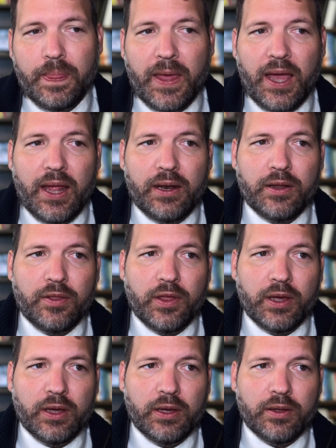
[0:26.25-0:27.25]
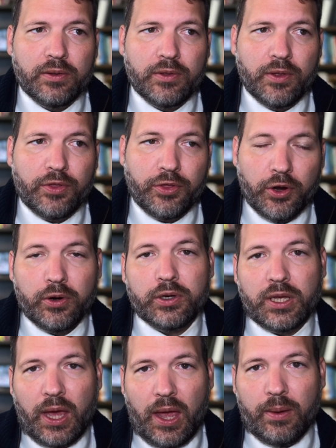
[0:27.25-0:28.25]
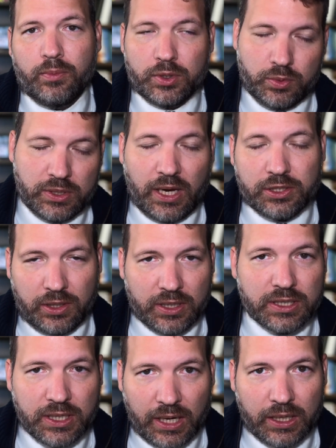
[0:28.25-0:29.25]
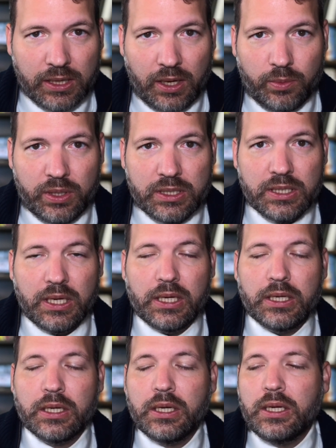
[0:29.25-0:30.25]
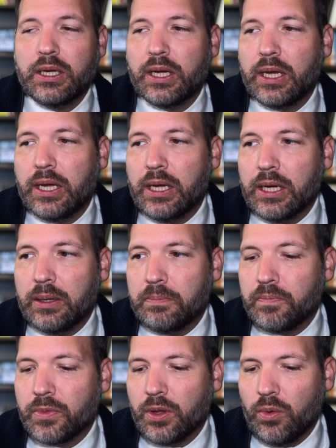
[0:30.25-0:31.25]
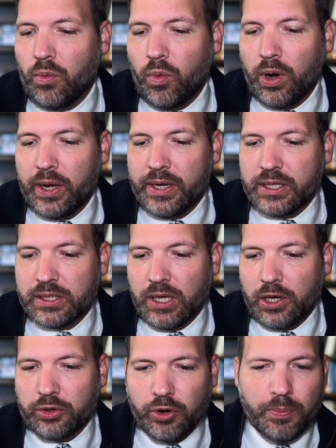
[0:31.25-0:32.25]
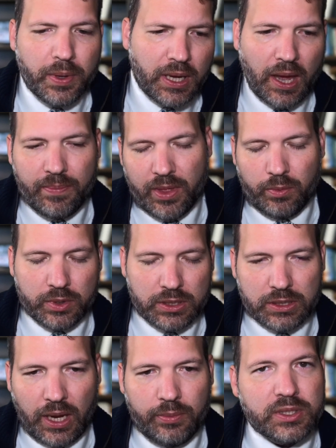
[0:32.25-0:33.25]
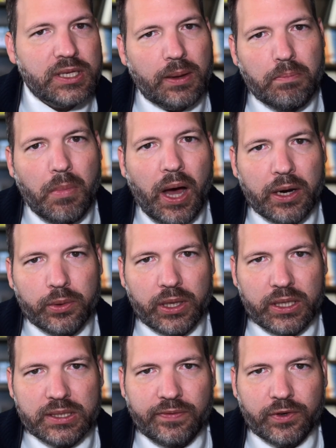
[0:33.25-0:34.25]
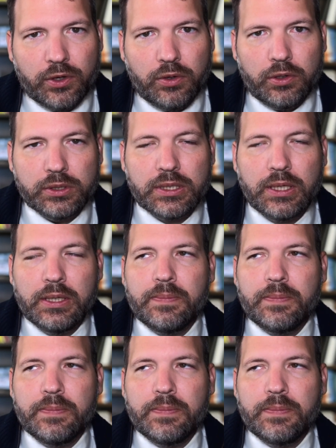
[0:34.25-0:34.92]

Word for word: and the the third game, which was actually the second that we did, um, was a grouping game that was, I would say, moderately difficult.